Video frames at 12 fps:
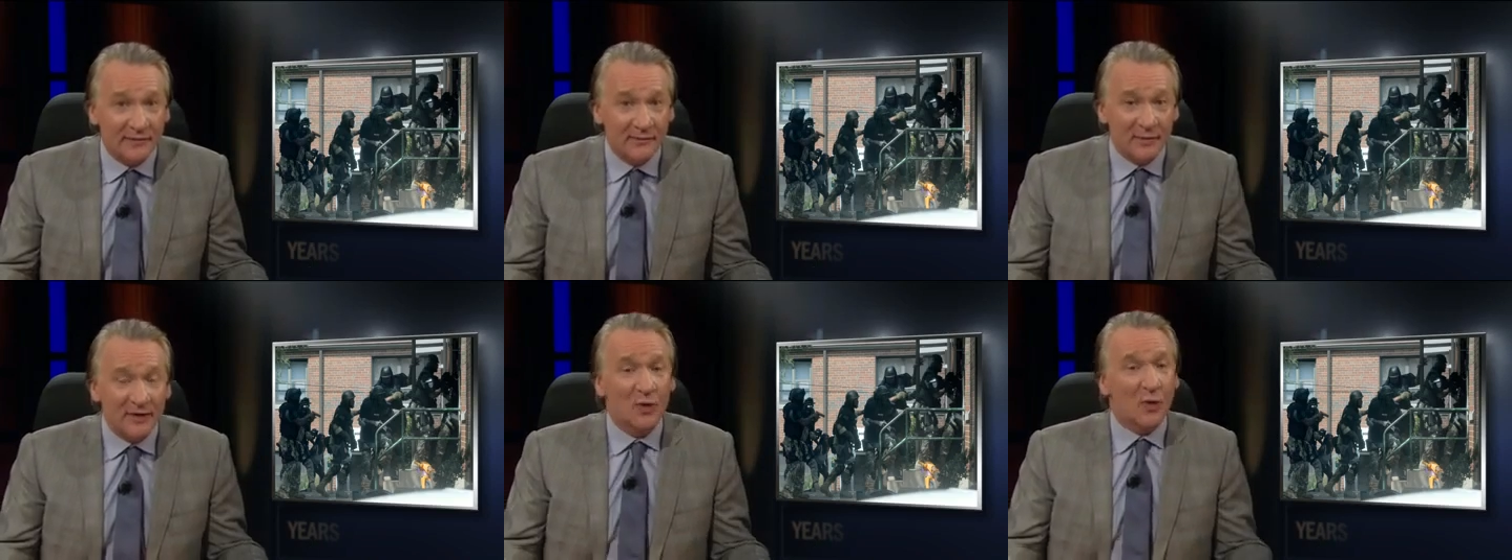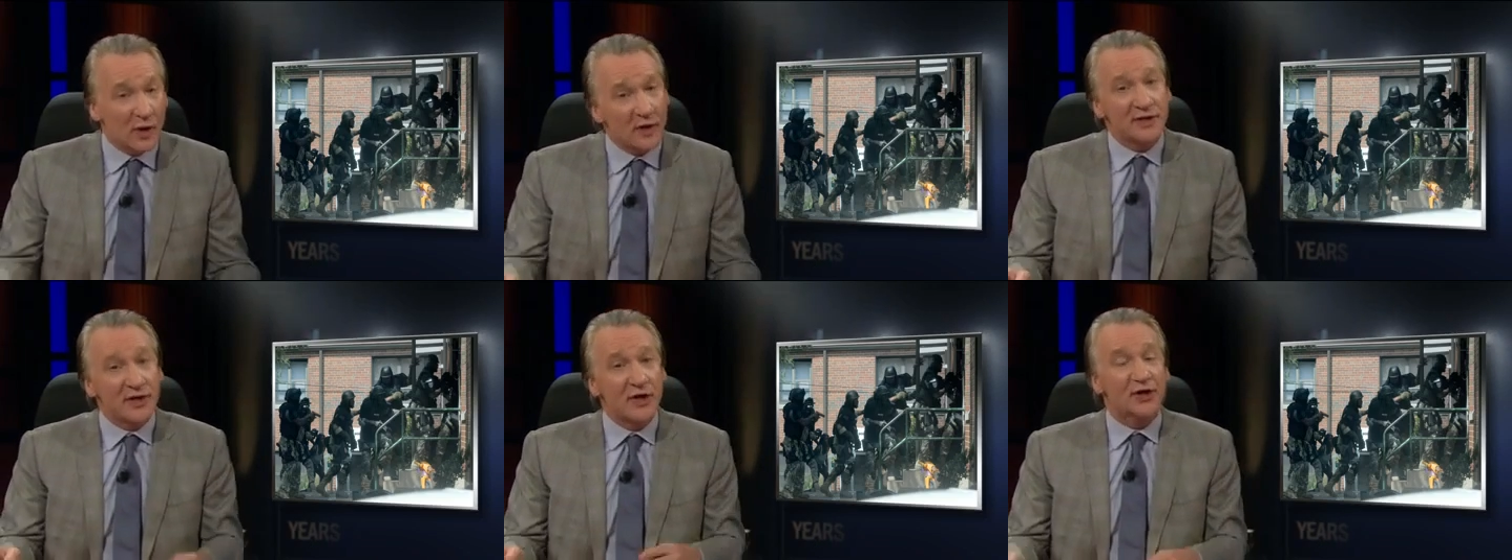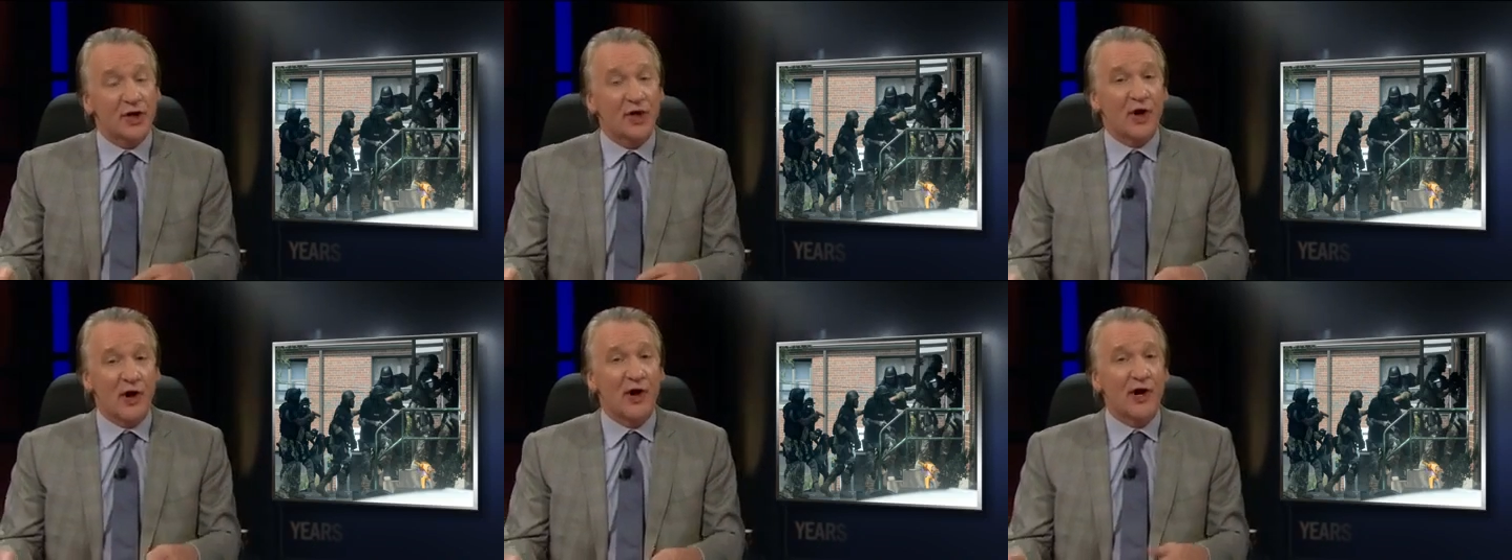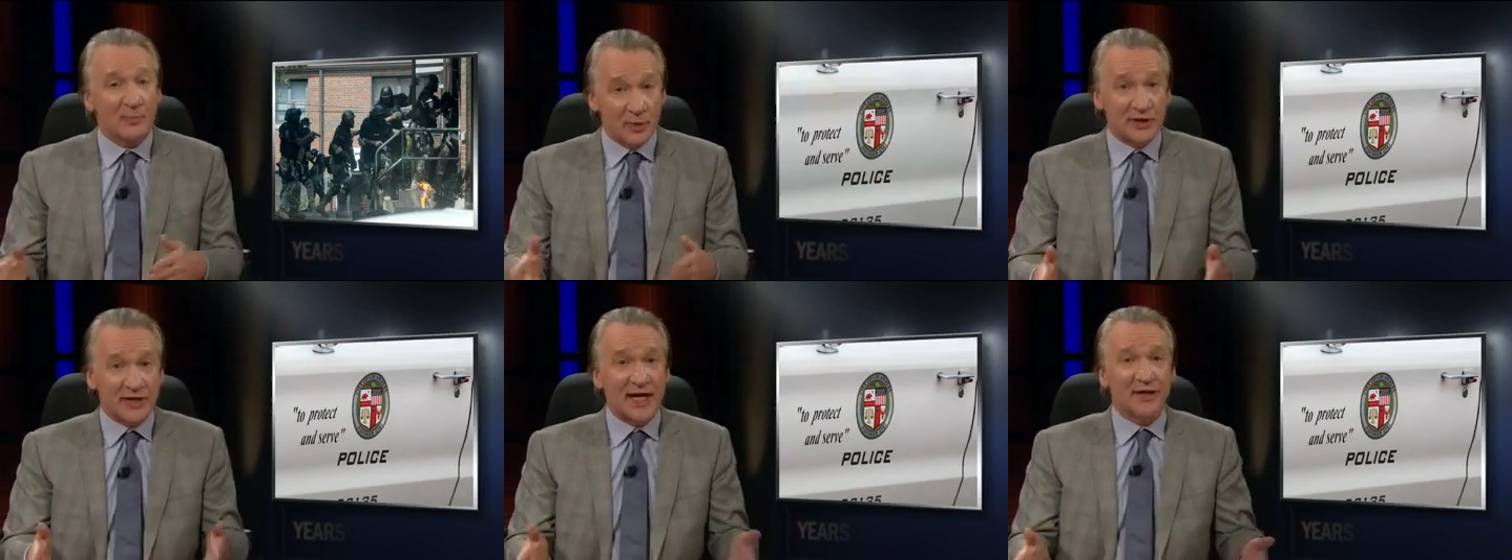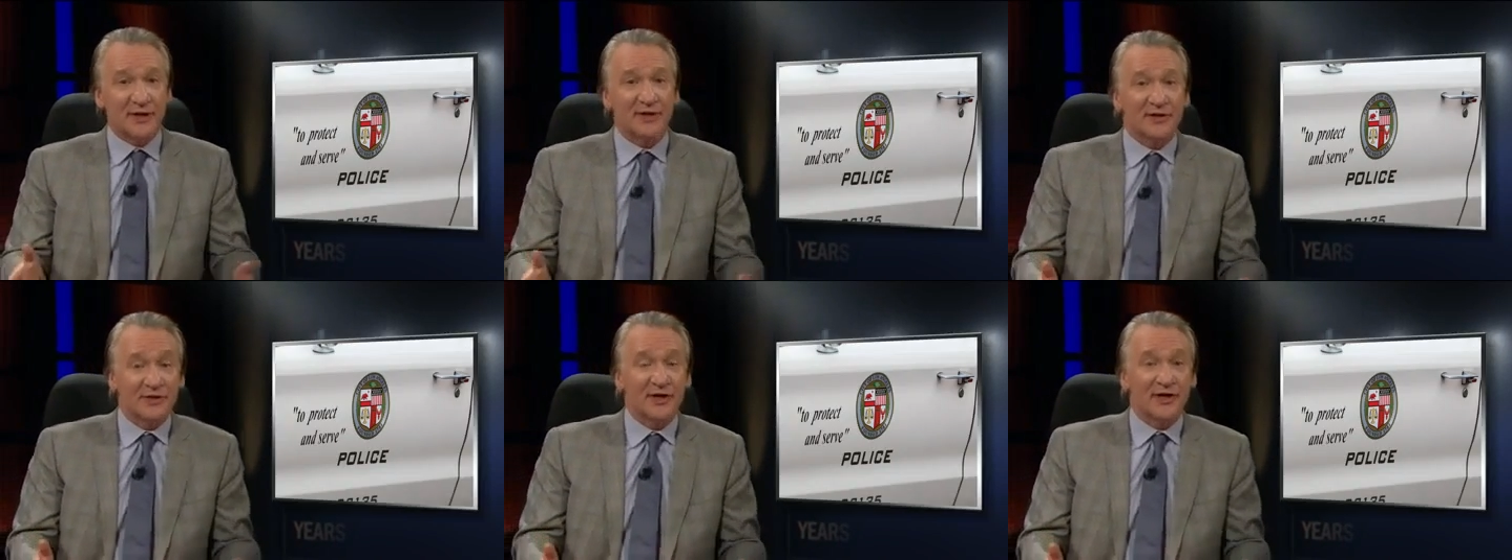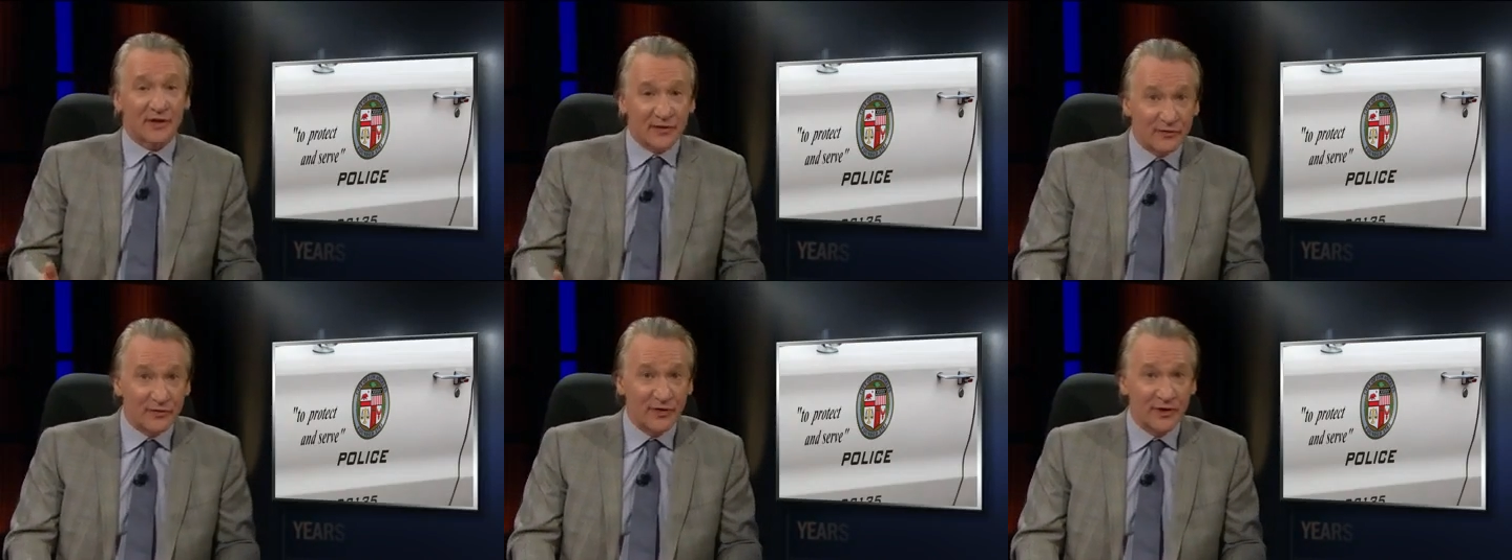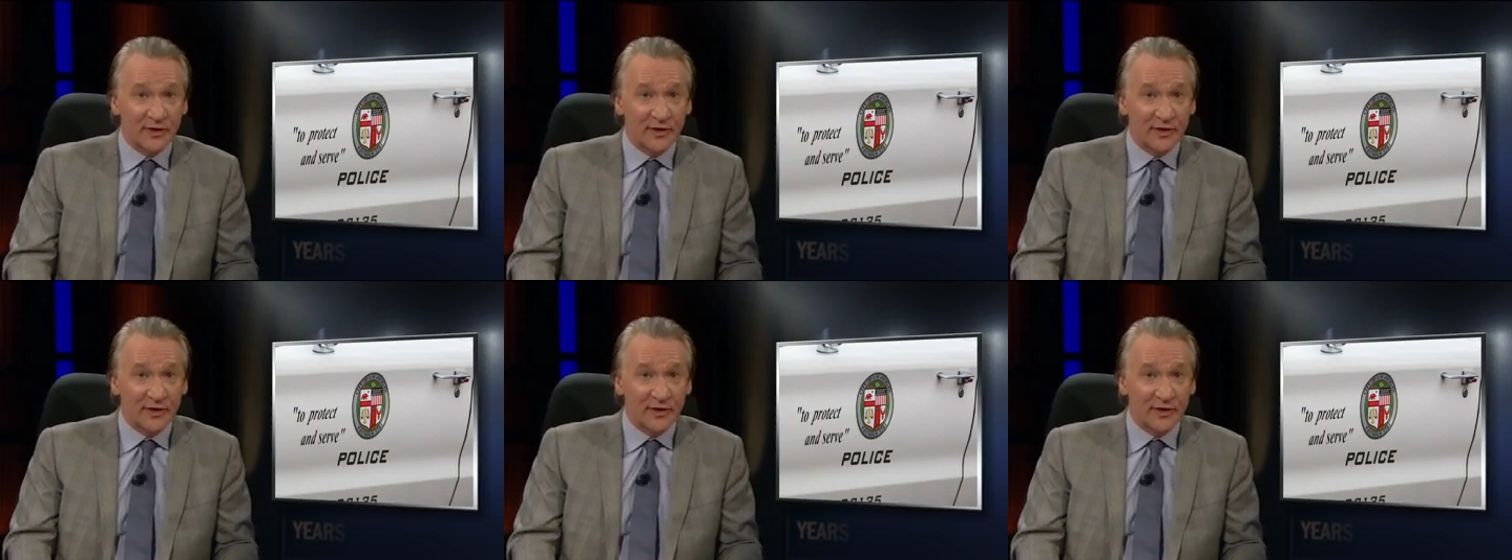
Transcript: But the words on your car, protect and serve,